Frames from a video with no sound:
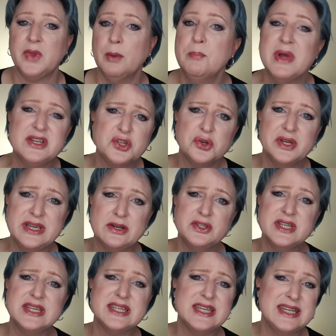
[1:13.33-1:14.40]
Mental
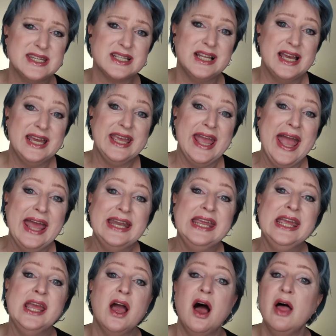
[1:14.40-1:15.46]
illness is like
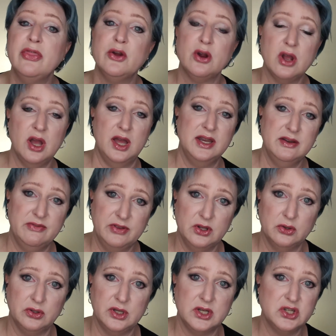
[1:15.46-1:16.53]
any other kind of
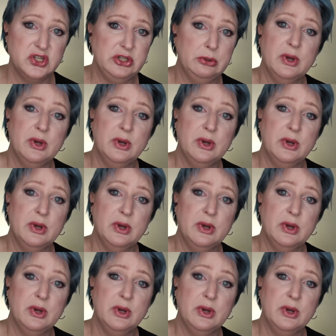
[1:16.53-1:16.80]
illness.